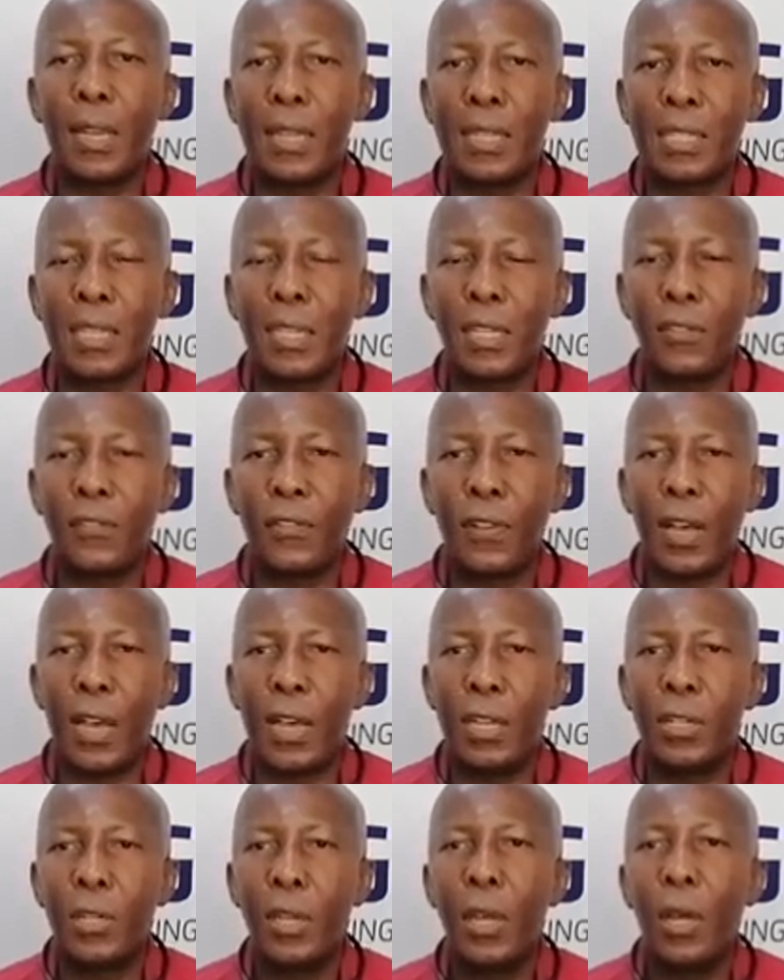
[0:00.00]
that are
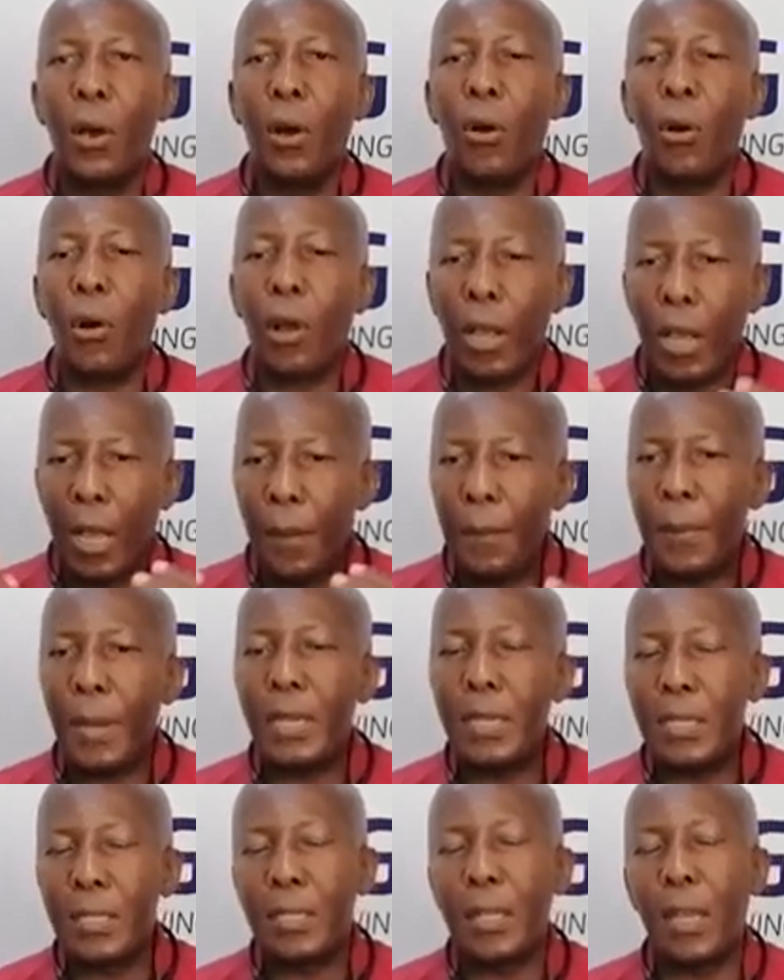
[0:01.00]
certified or
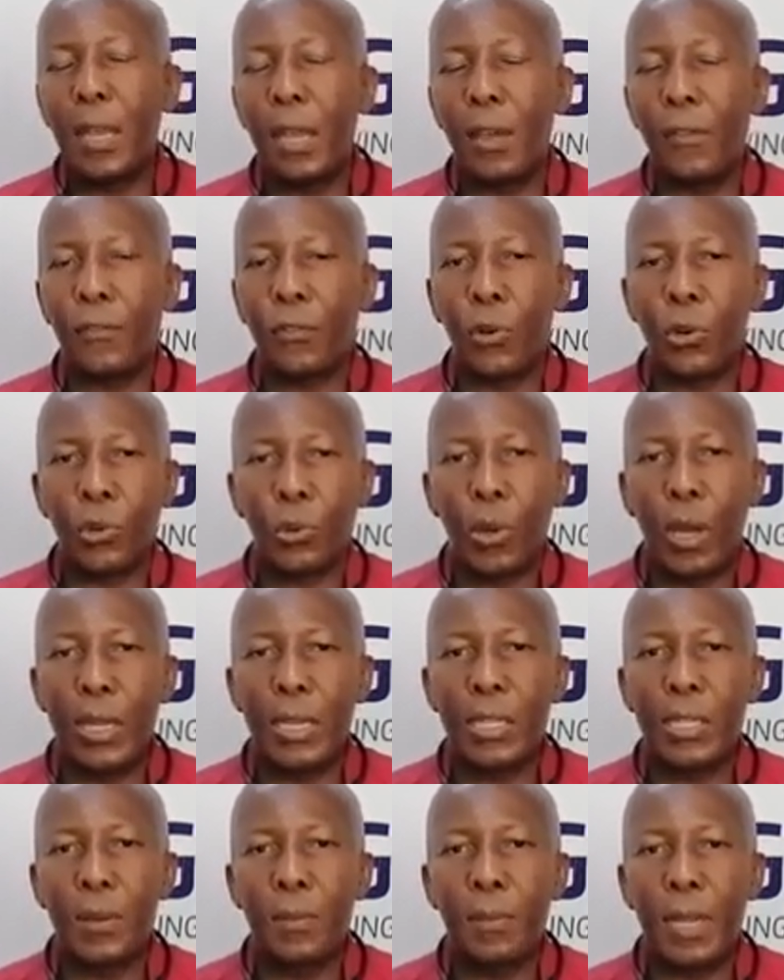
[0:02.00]
companies that have got
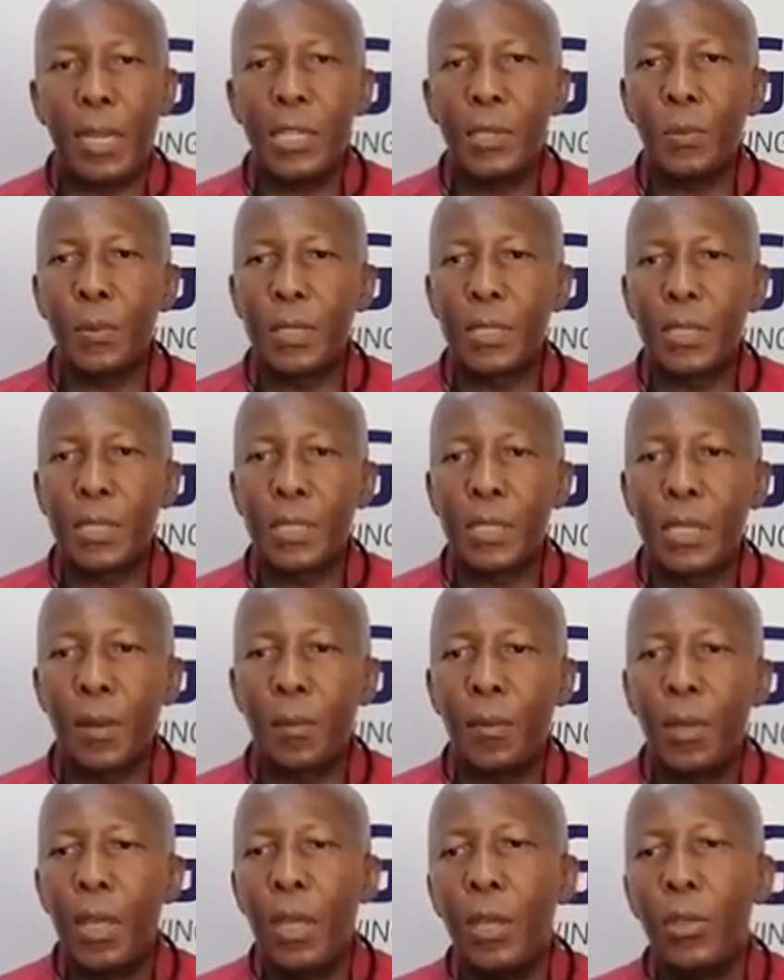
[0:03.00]
quality management
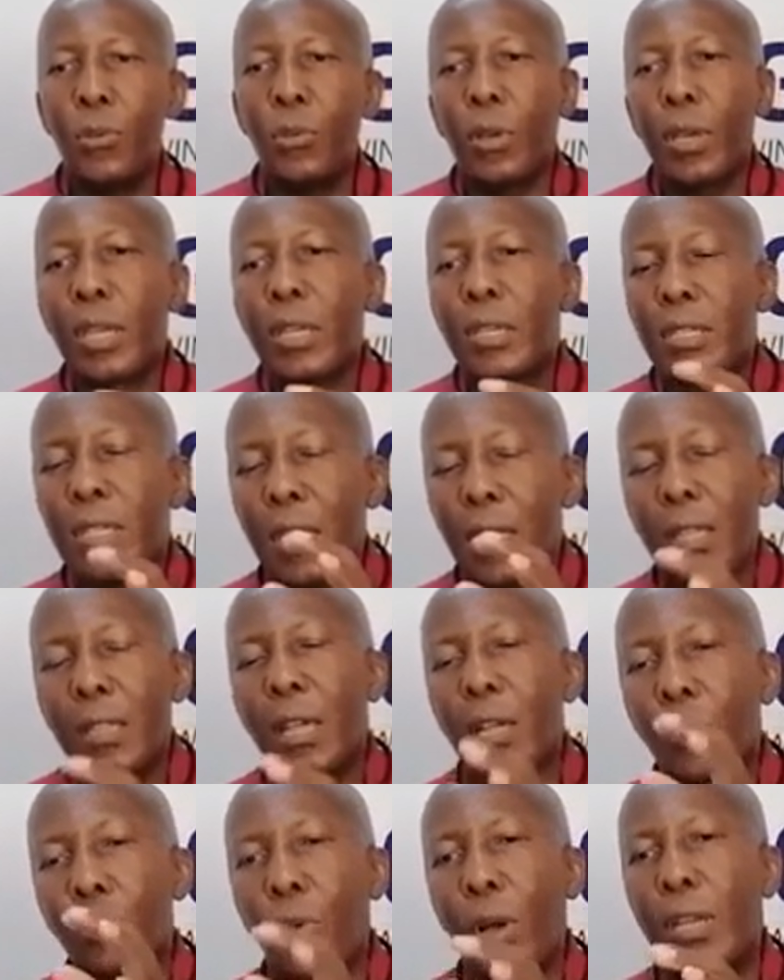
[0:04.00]
system, you can take
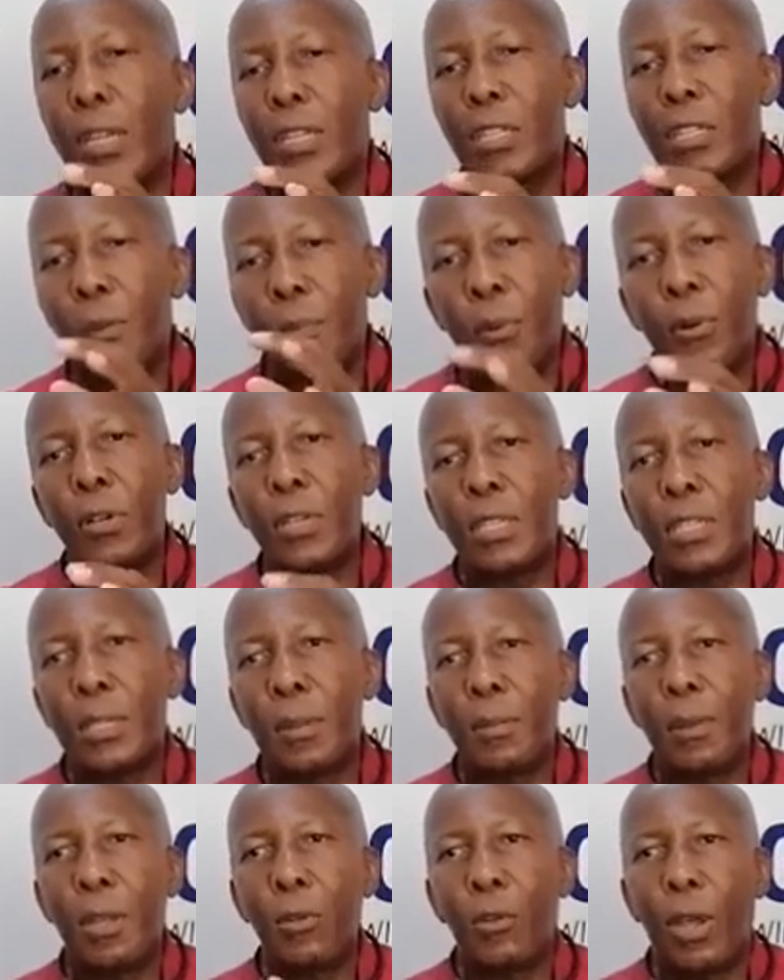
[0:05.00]
that quality
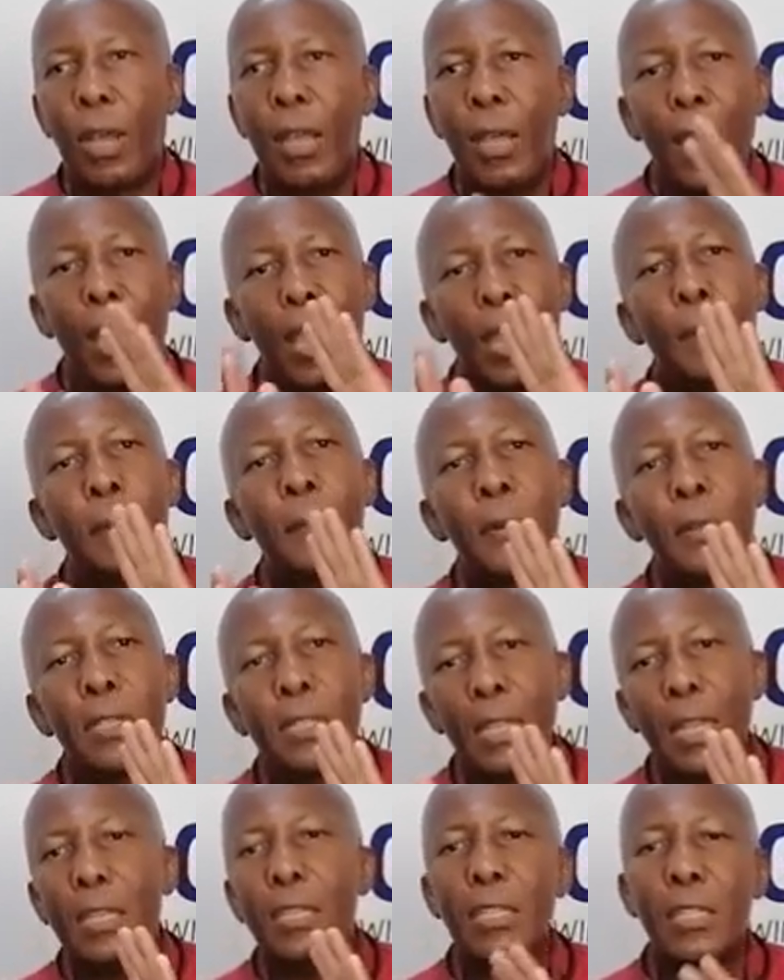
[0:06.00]
policy manual and
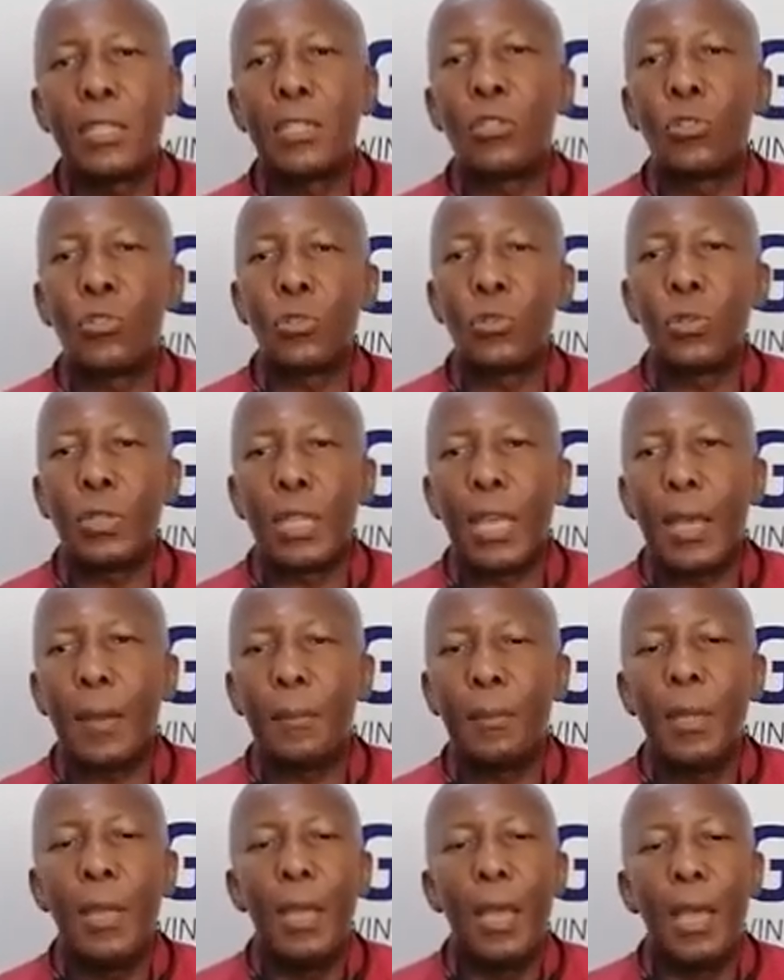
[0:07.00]
present it to
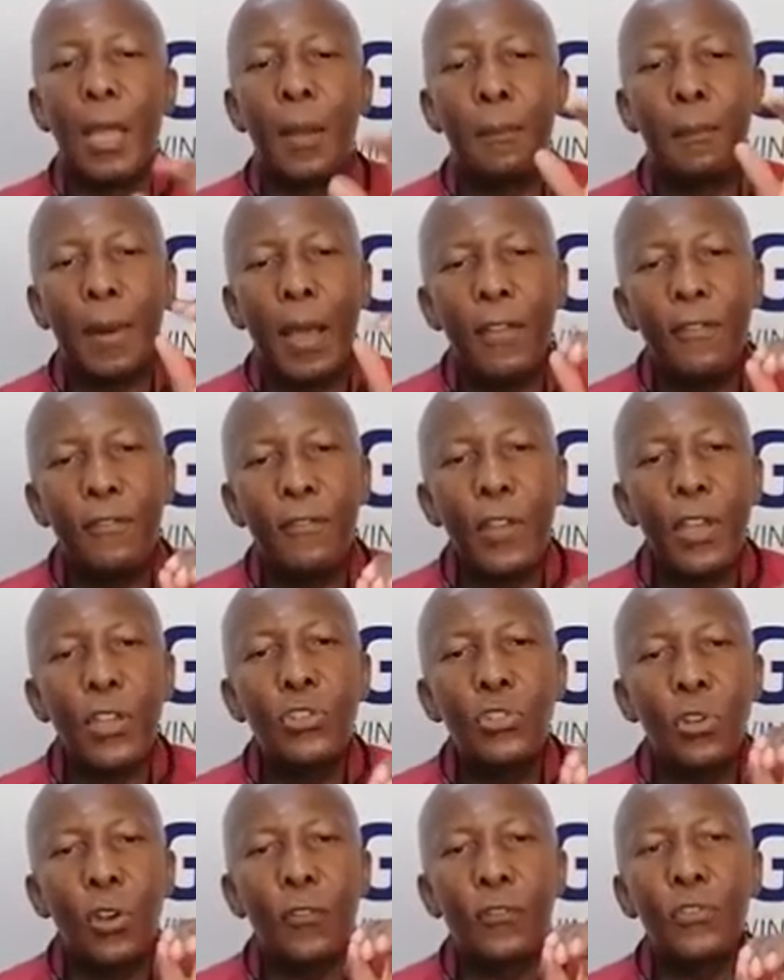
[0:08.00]
them. And by
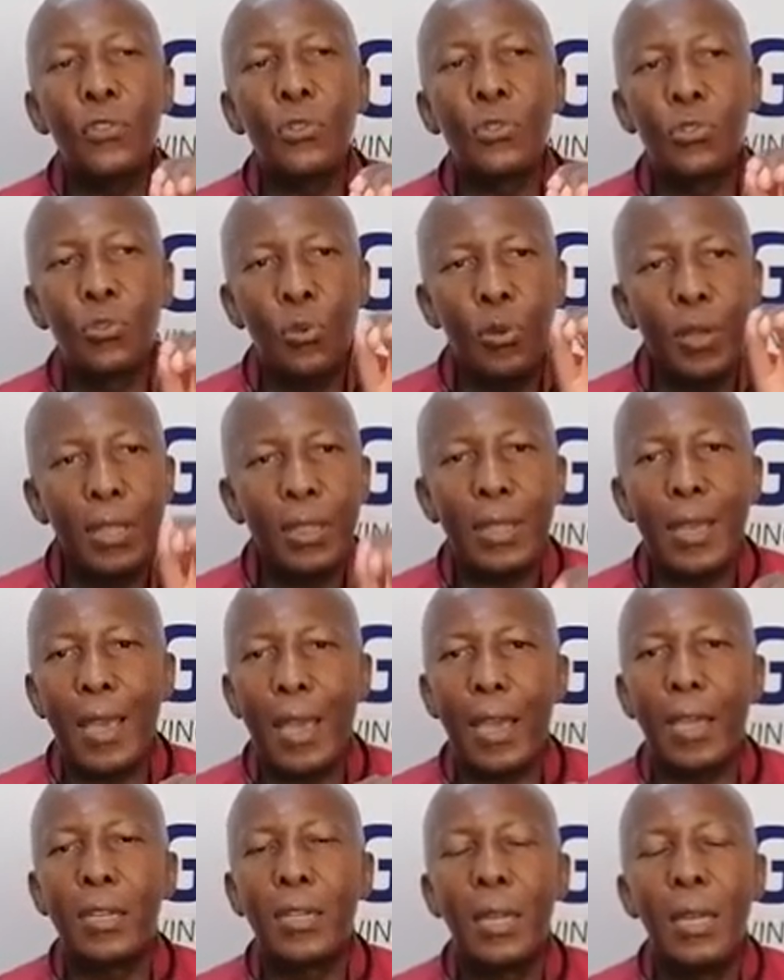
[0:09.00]
virtue of you doing
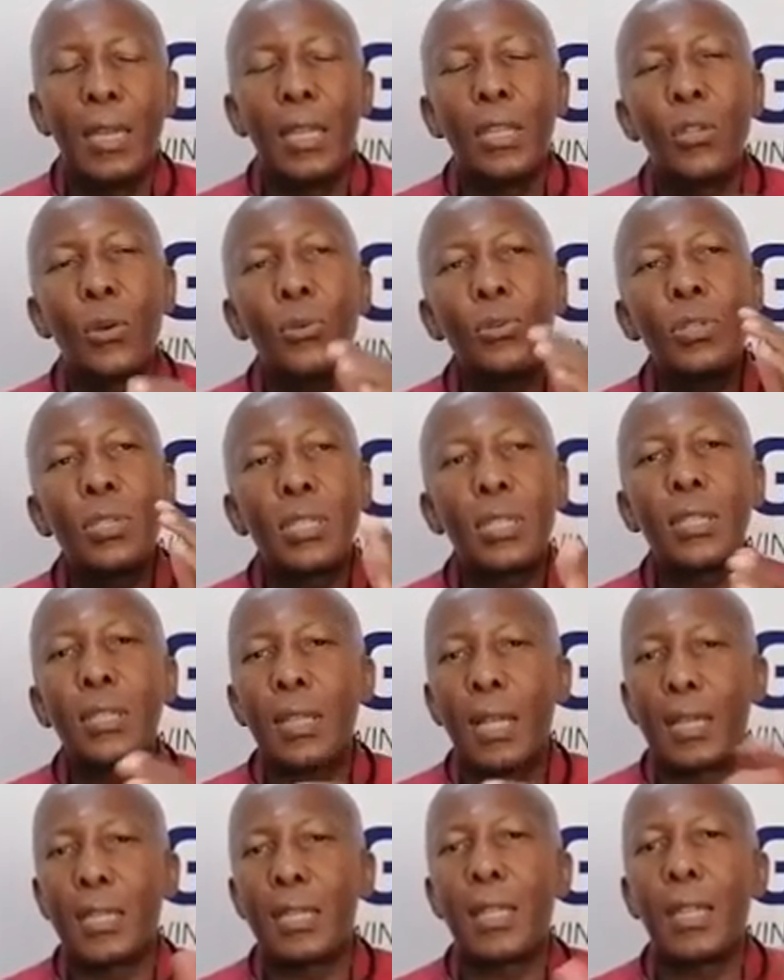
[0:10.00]
that, they would see
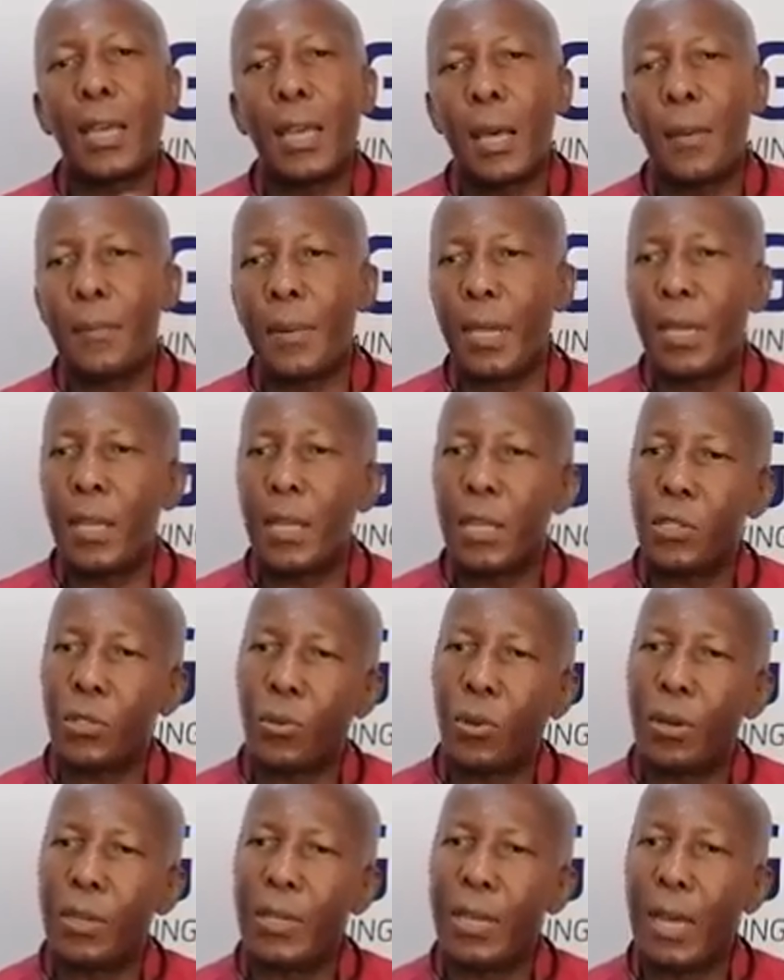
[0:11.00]
that the company
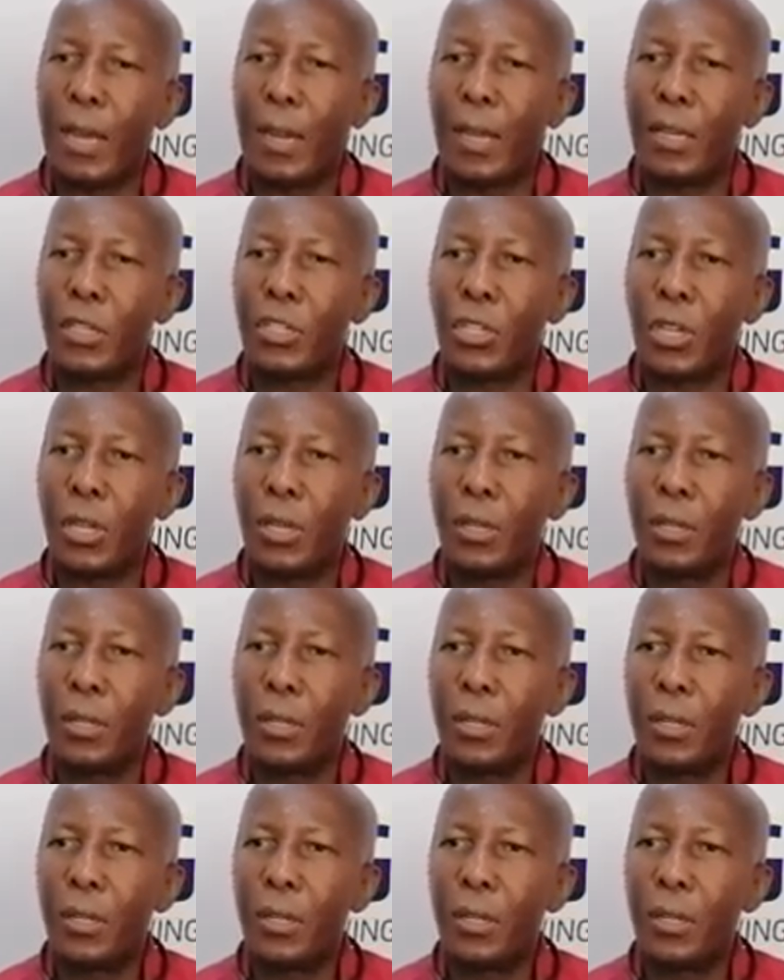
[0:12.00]
has got direction.